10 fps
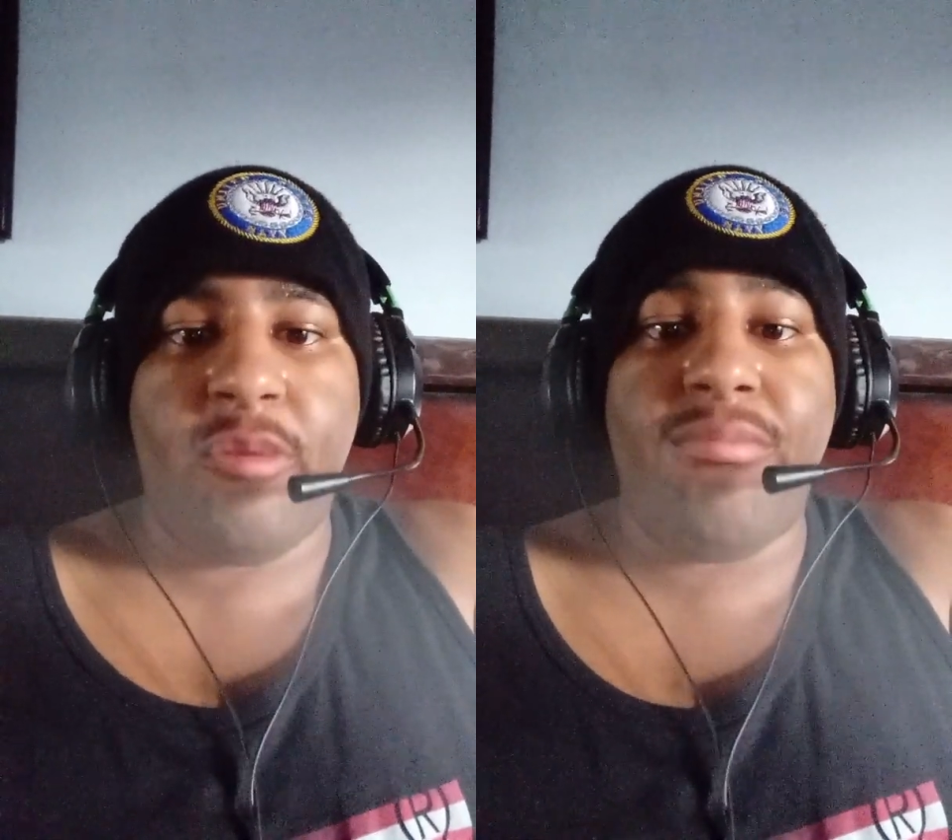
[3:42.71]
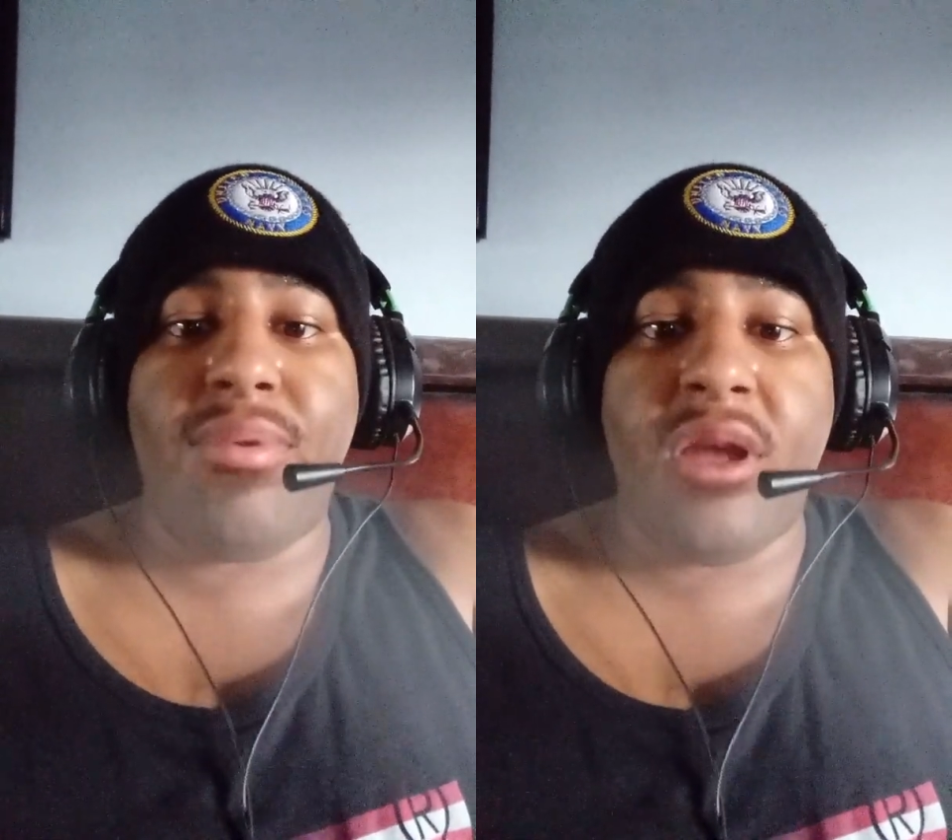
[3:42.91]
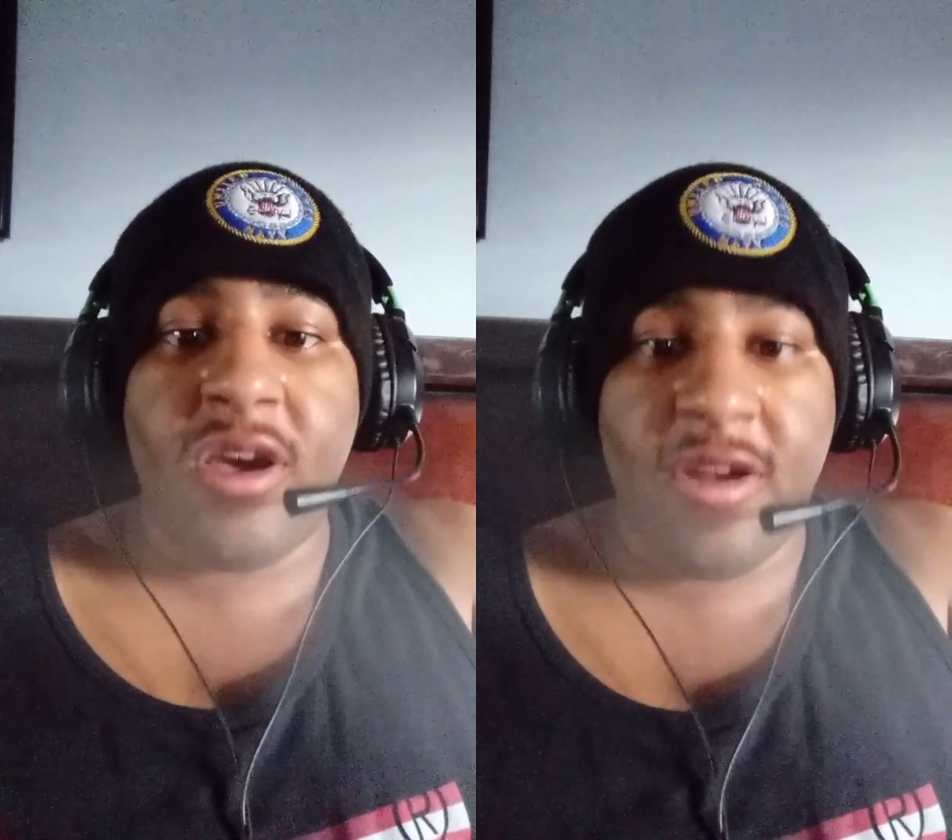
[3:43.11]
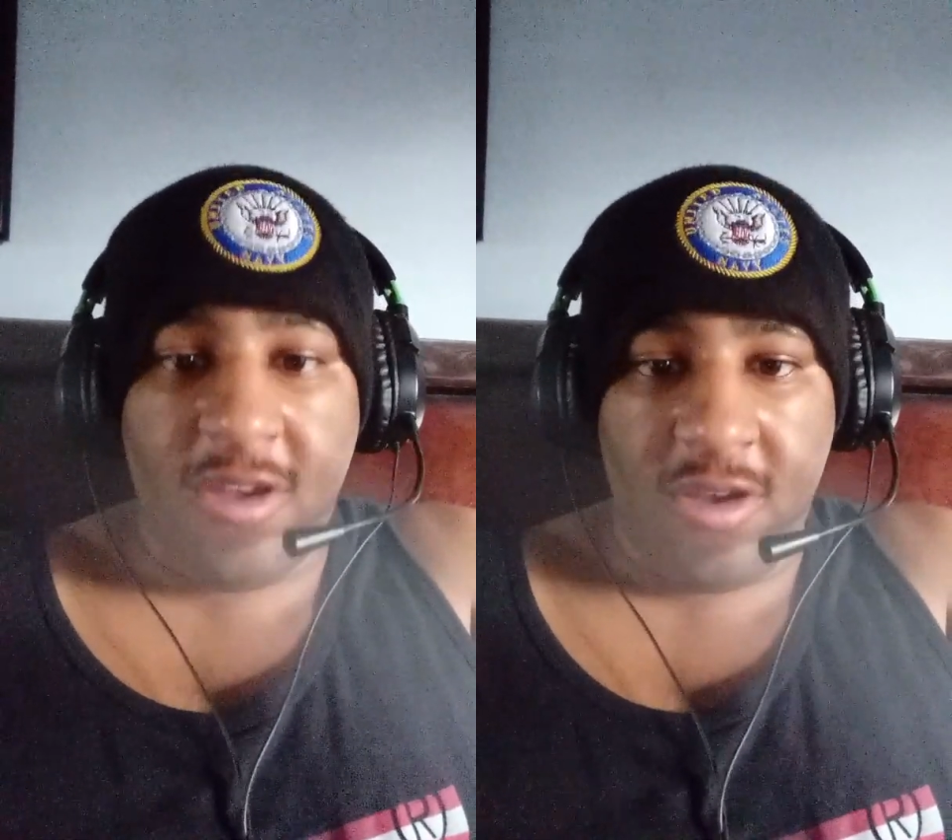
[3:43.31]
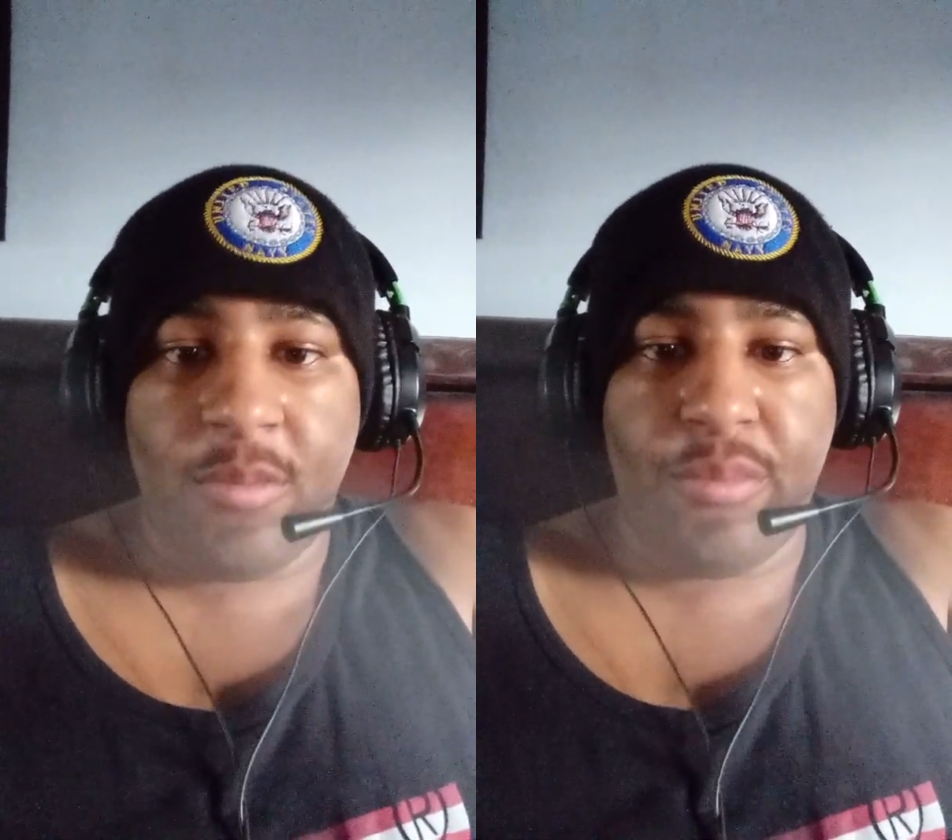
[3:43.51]

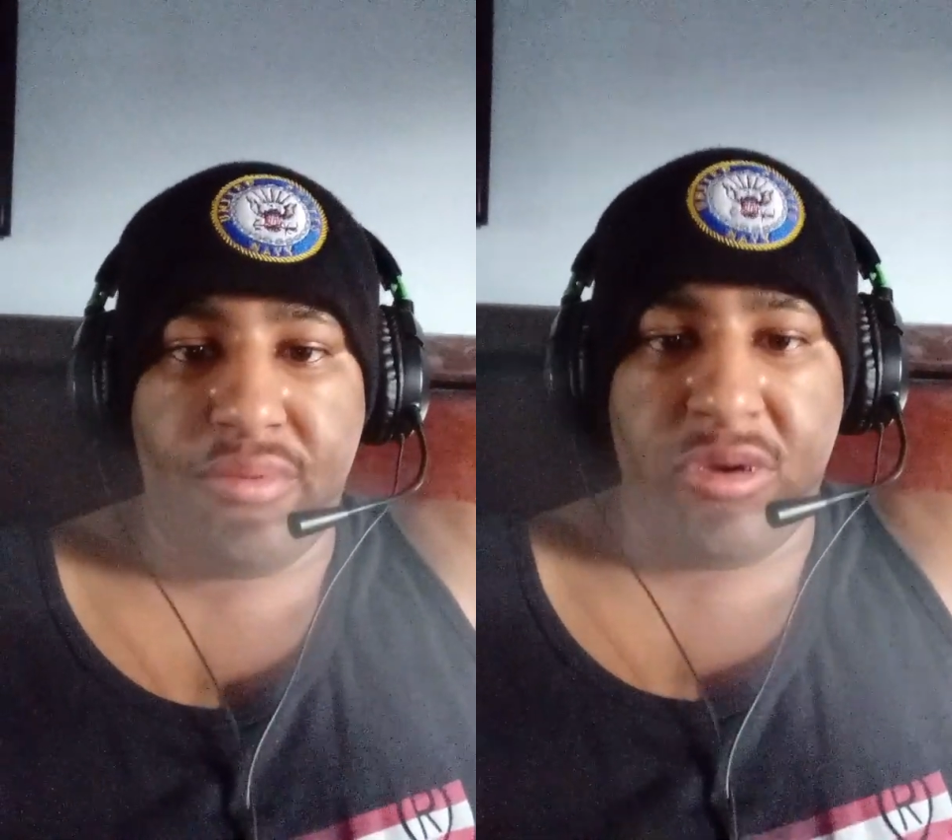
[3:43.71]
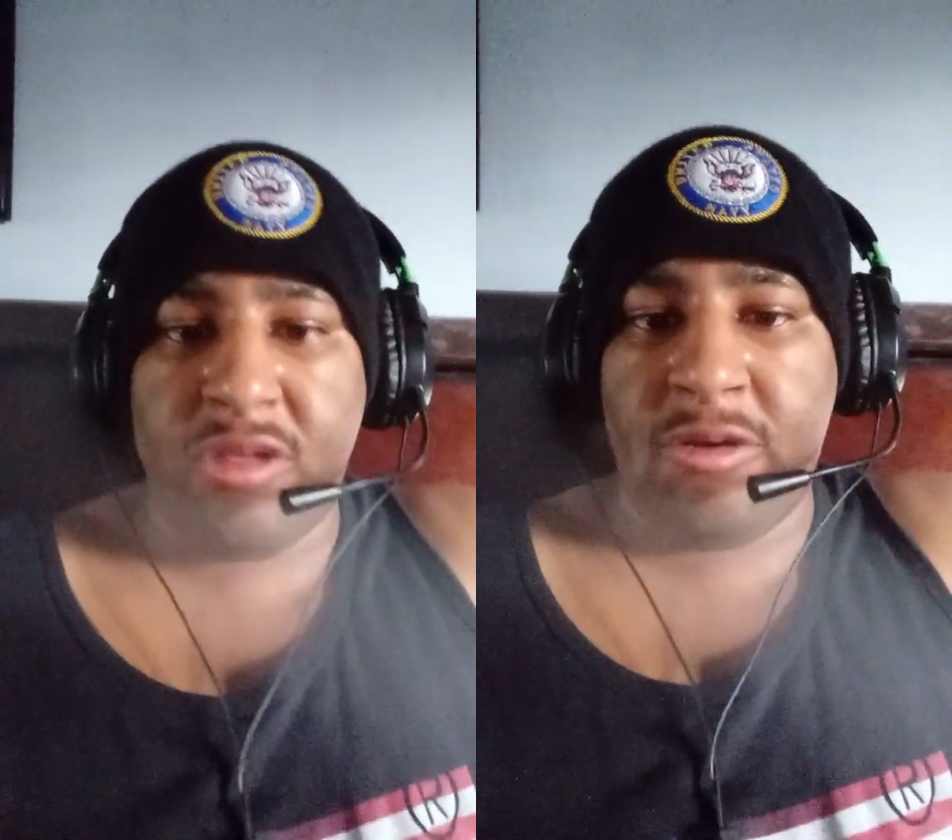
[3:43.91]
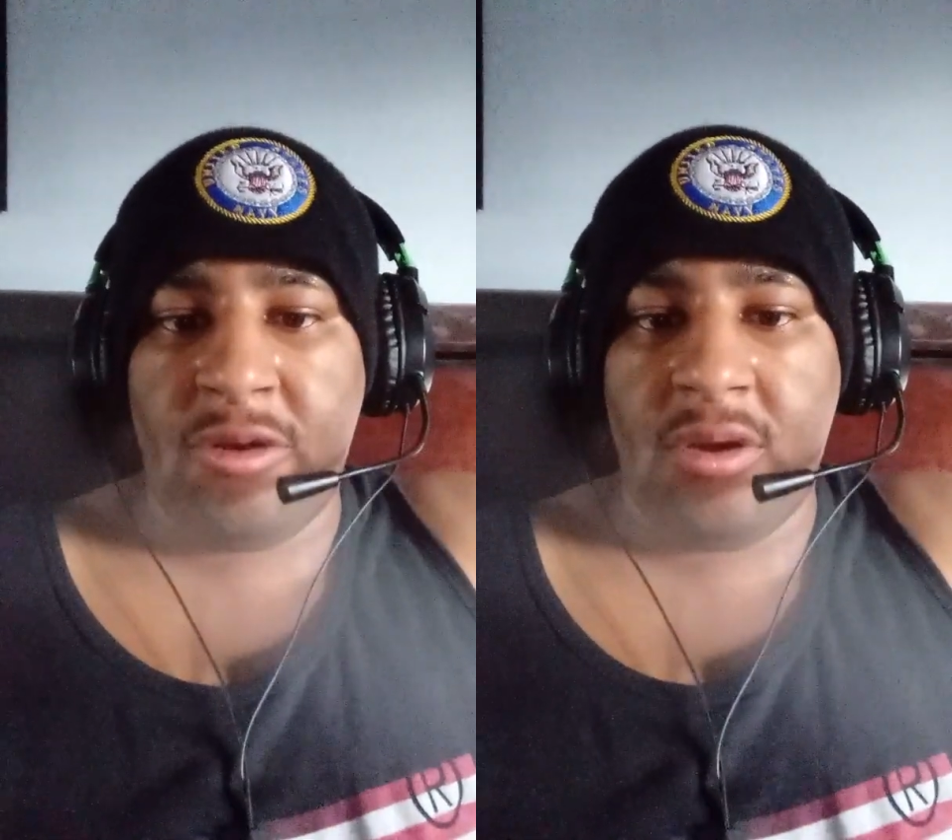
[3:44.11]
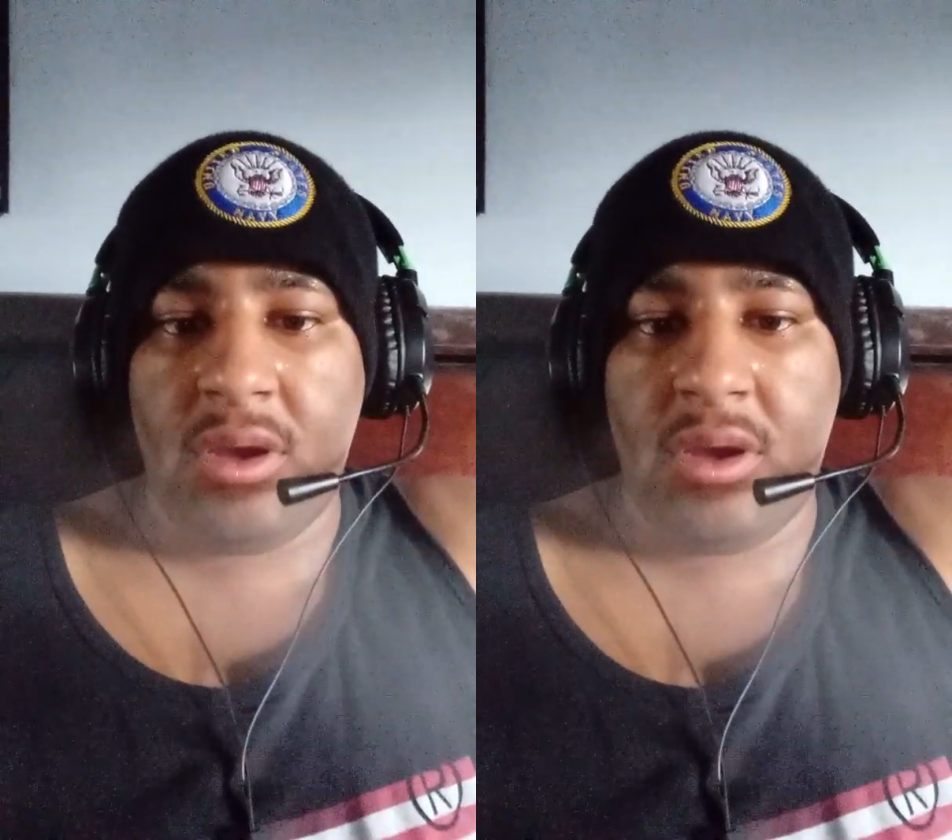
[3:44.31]
blood brother